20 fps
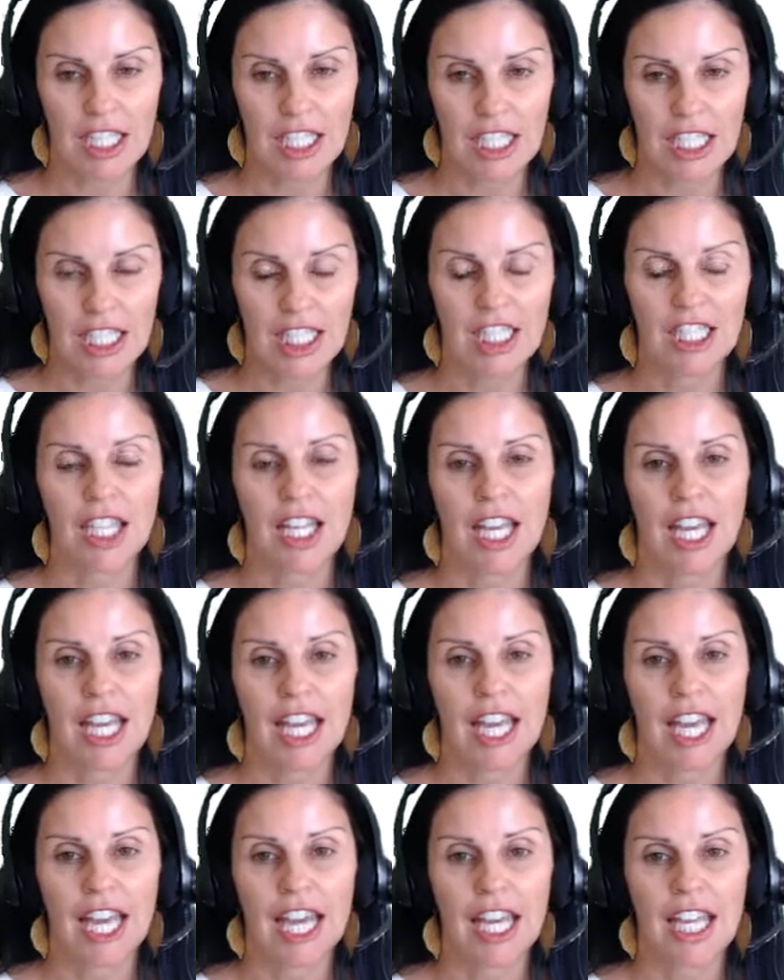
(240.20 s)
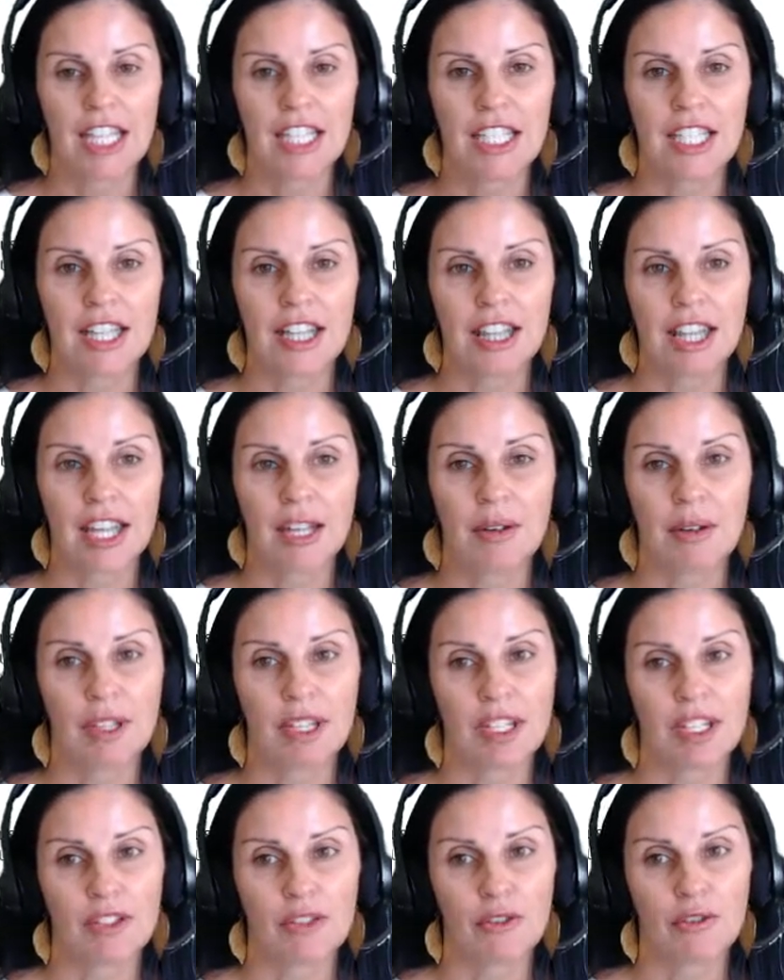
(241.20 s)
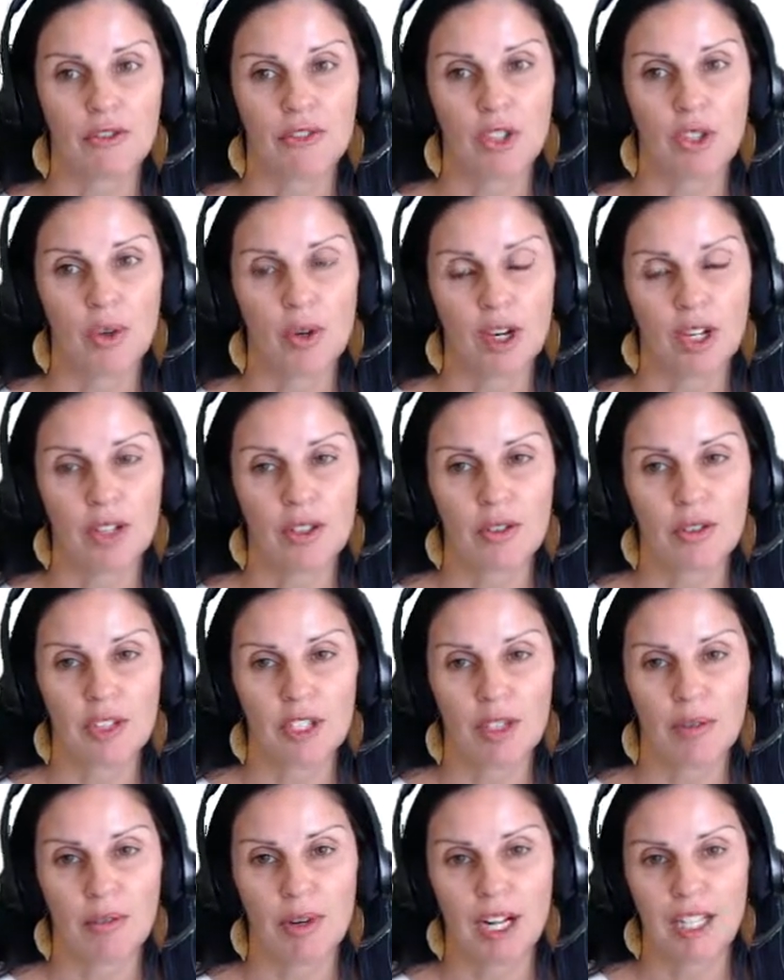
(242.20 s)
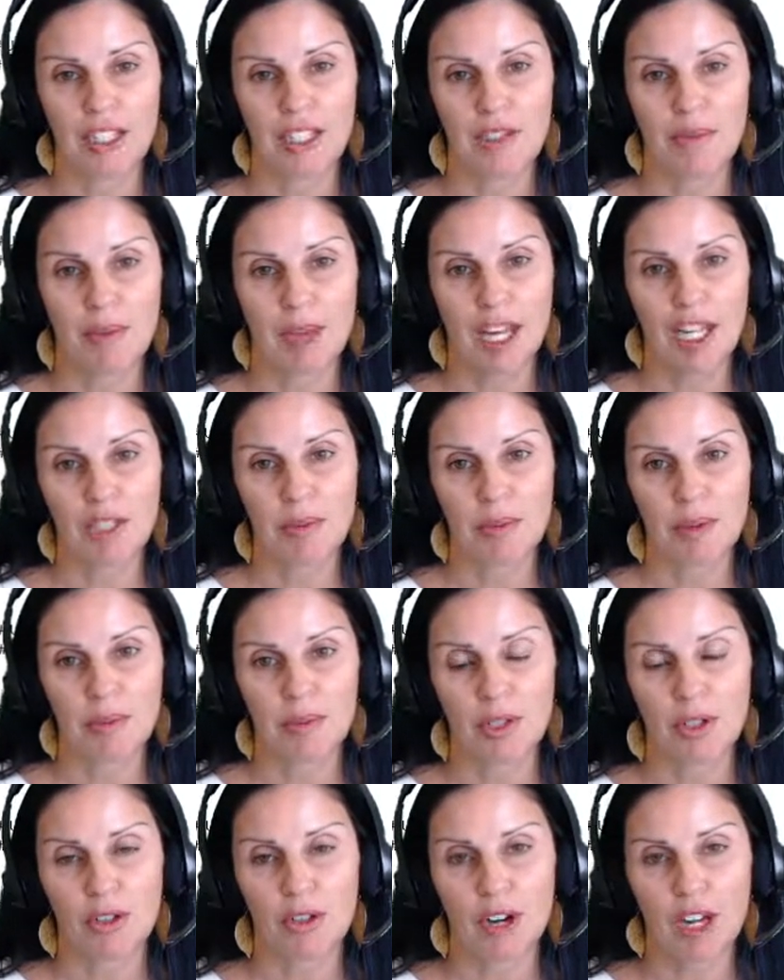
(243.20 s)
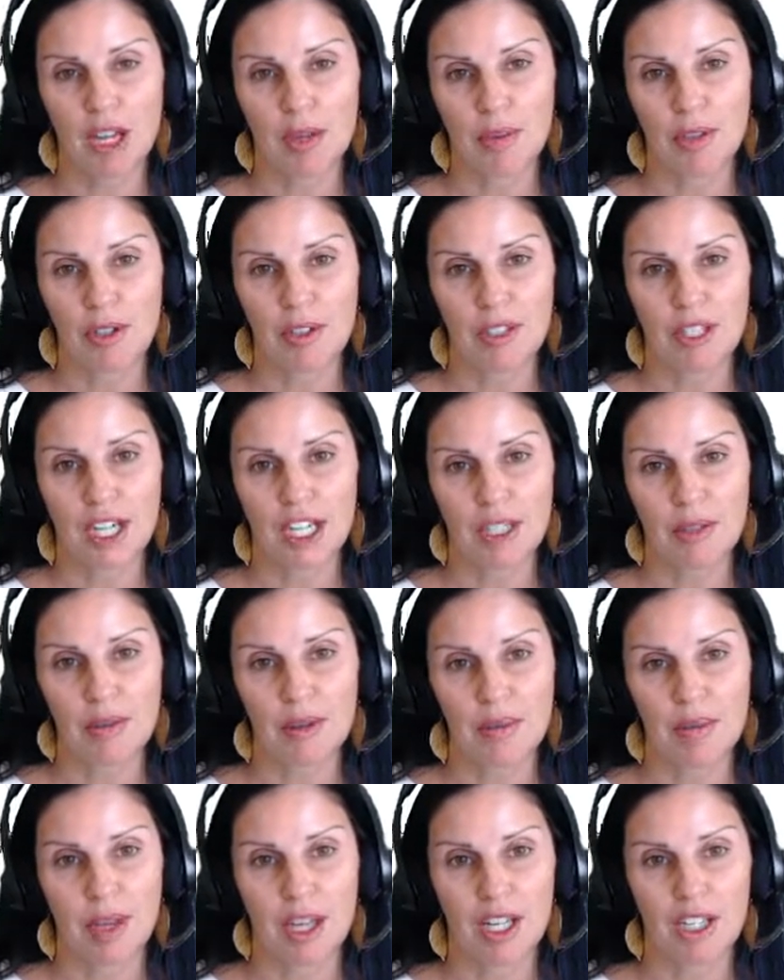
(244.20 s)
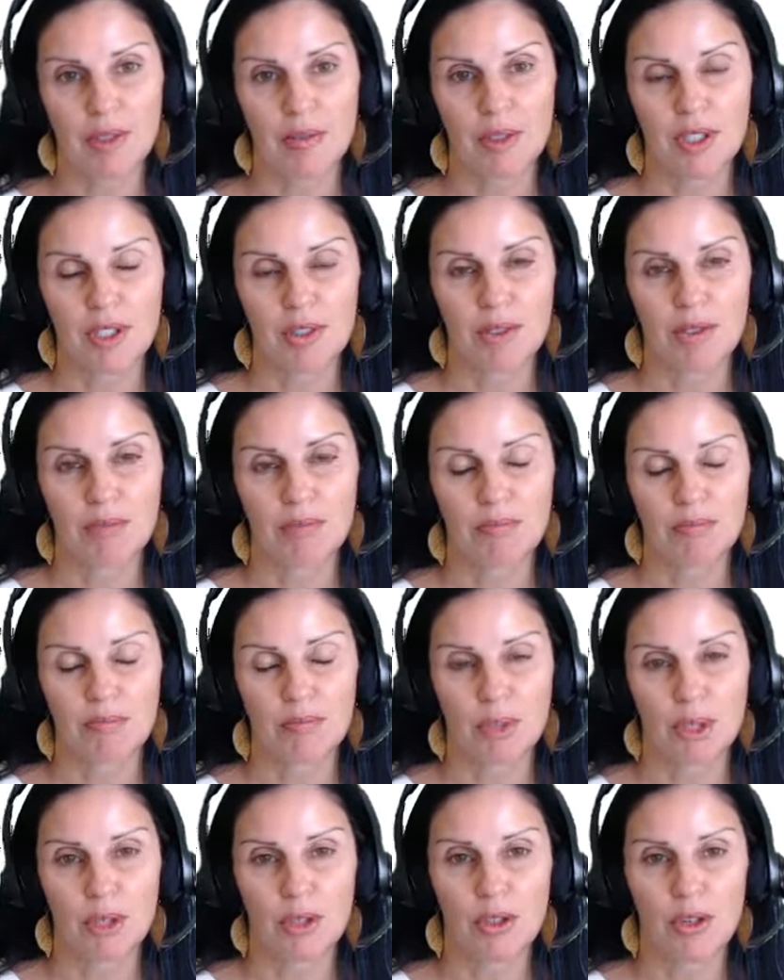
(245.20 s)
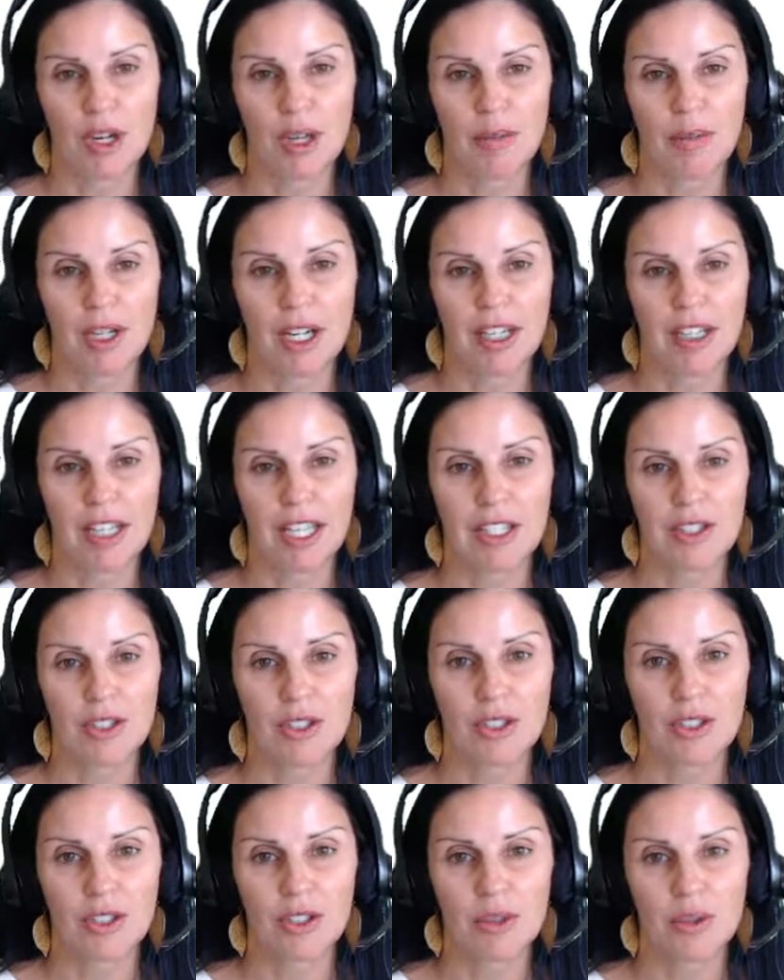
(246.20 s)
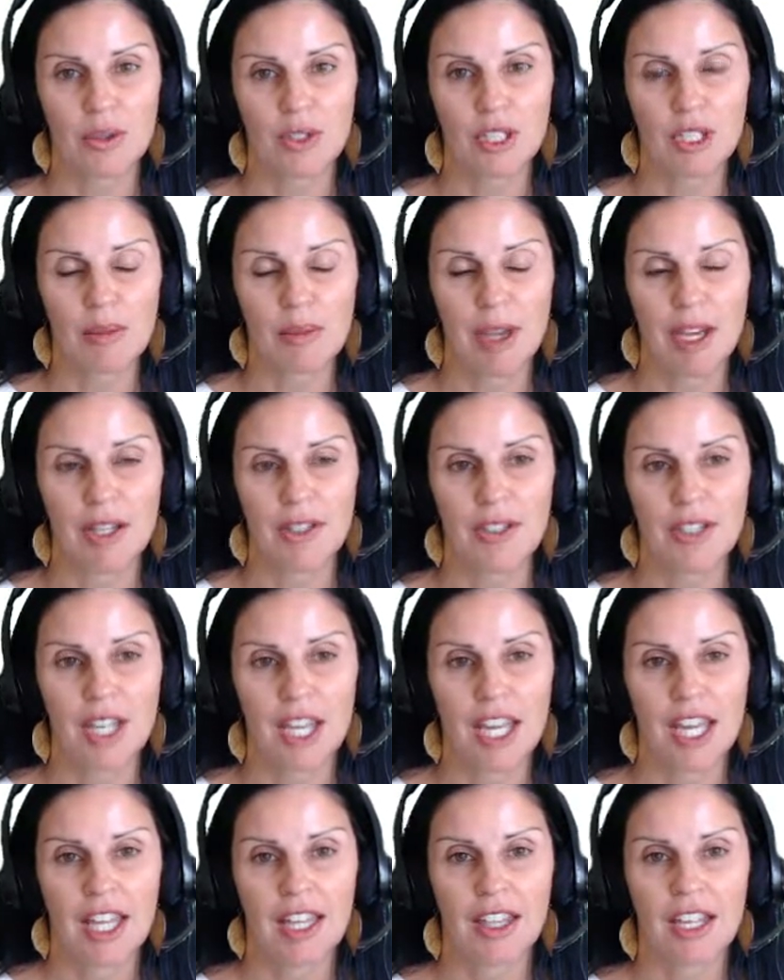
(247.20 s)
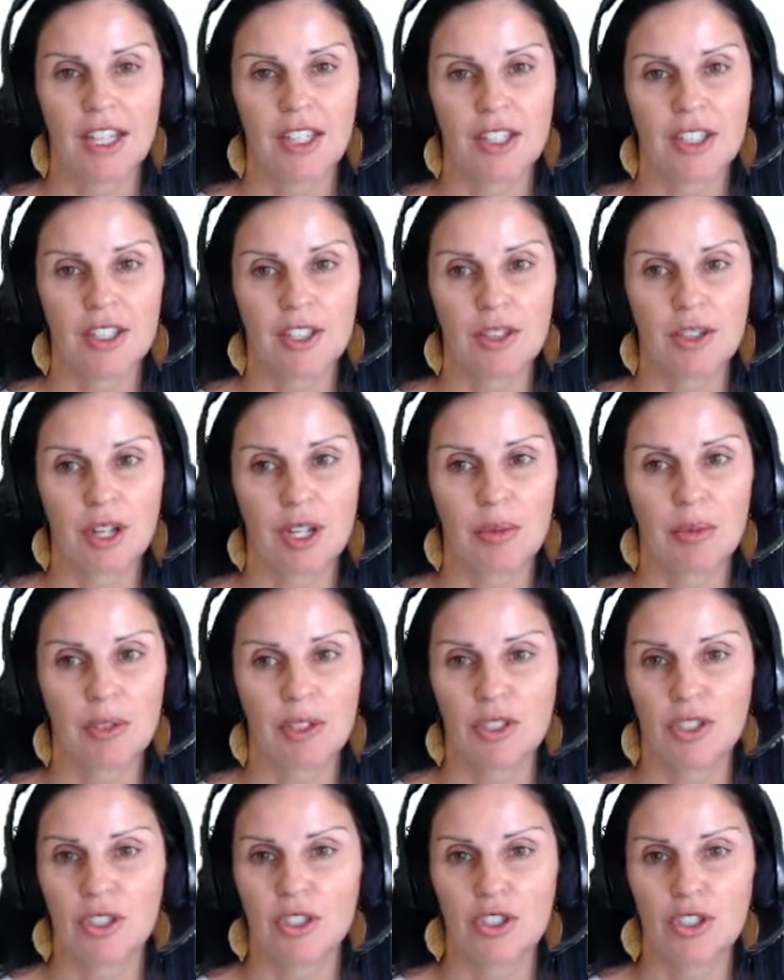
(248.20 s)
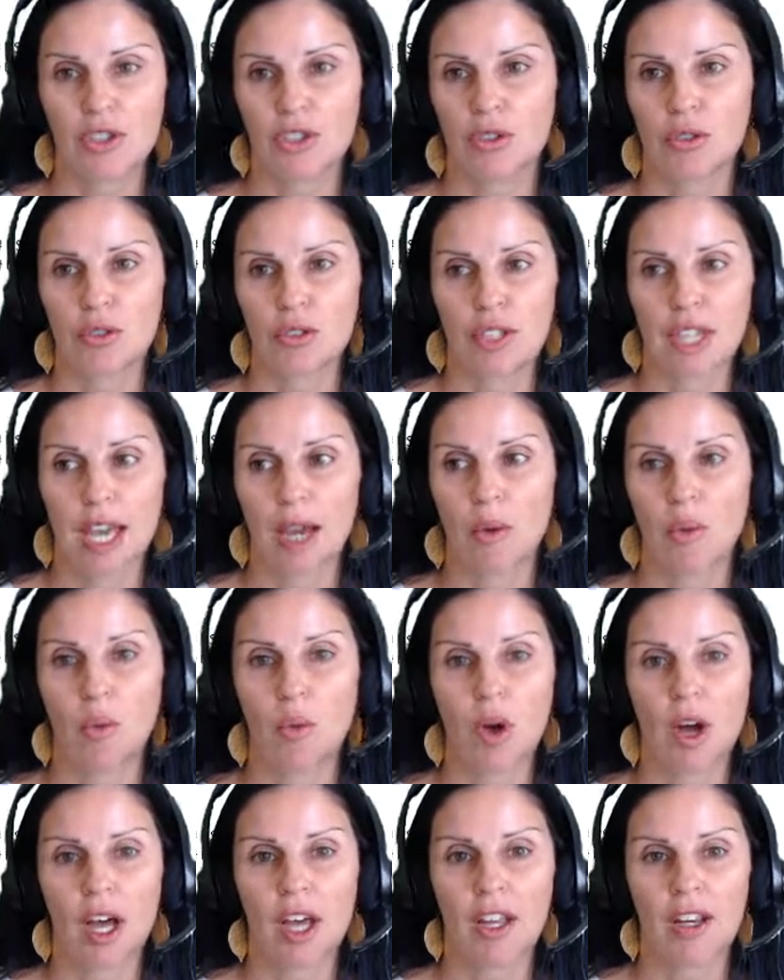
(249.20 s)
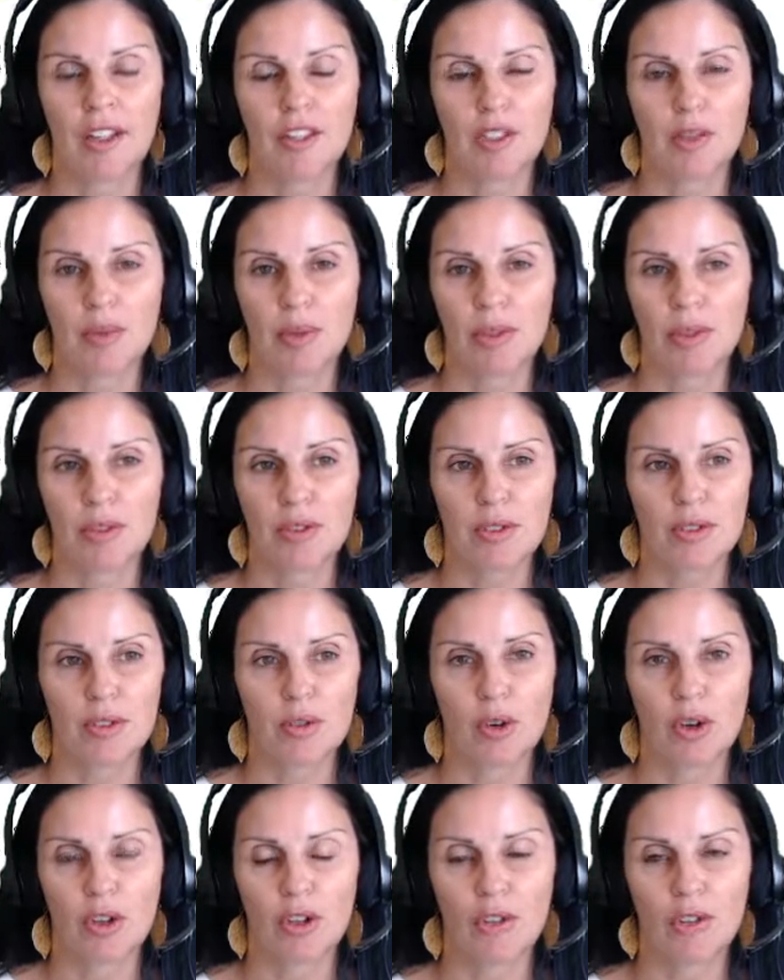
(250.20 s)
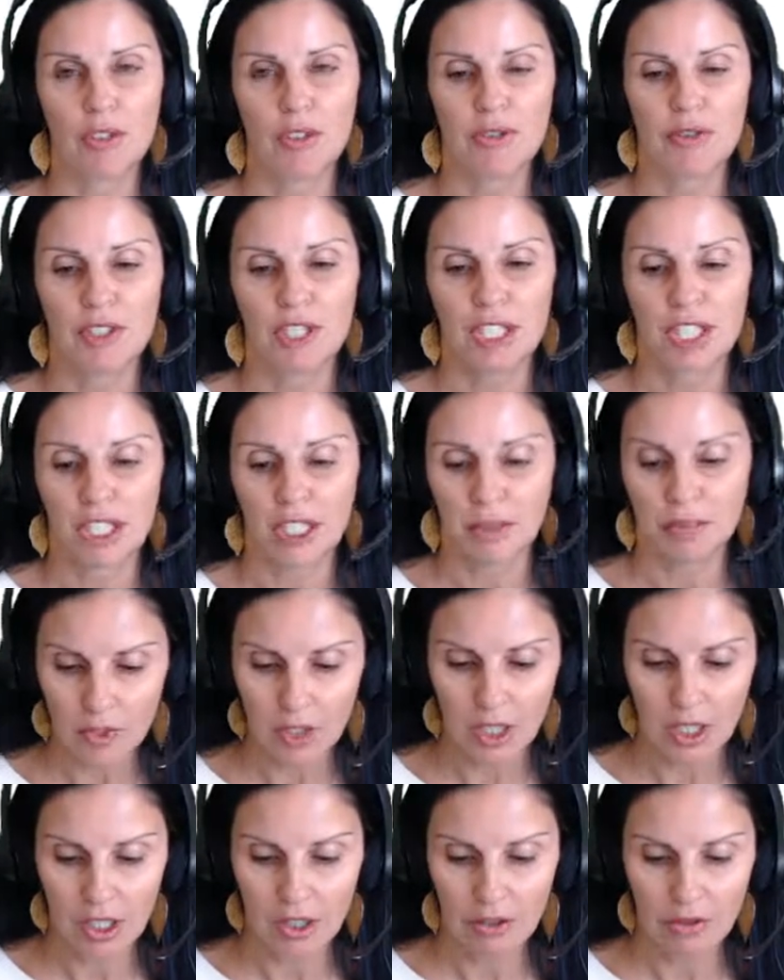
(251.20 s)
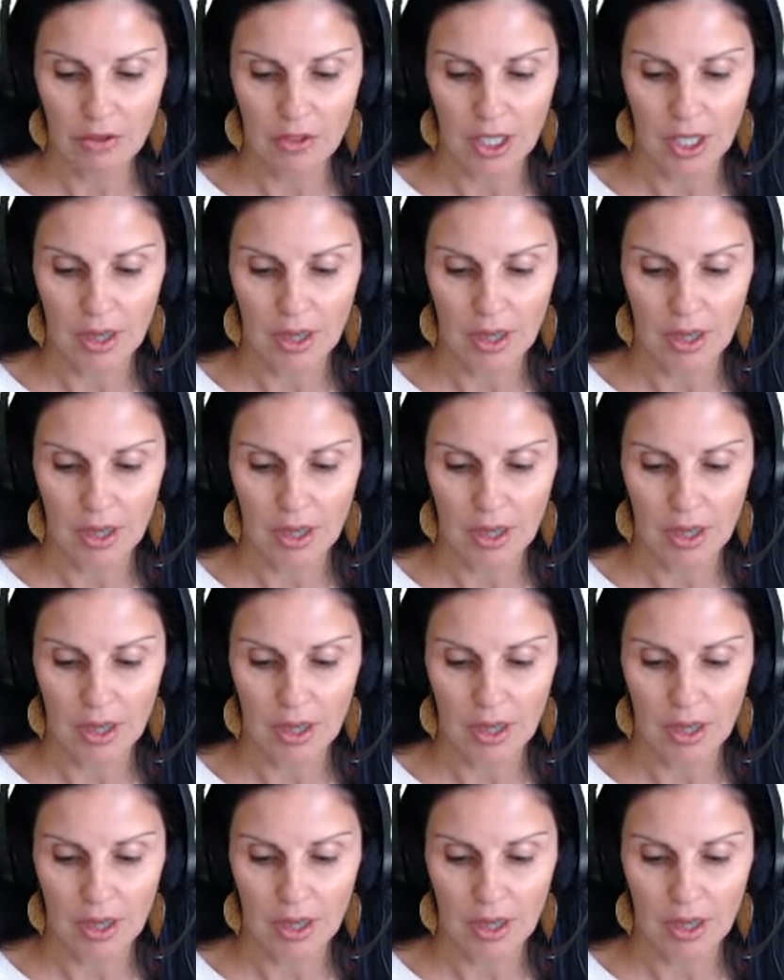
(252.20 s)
in it. And then if you are using a practice management program or a document management program that allows you to store emails, then you're able to just choose that one as opposed to all 15 if